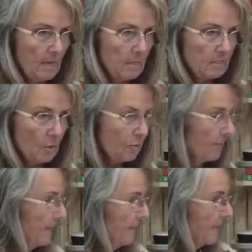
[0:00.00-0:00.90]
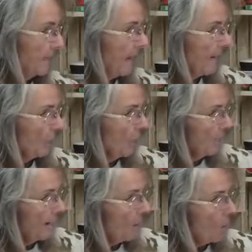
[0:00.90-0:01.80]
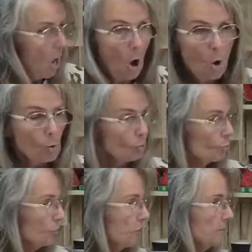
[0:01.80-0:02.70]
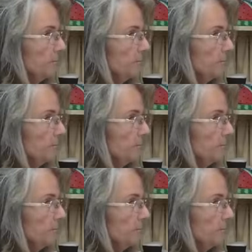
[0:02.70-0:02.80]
So then I cut out holes.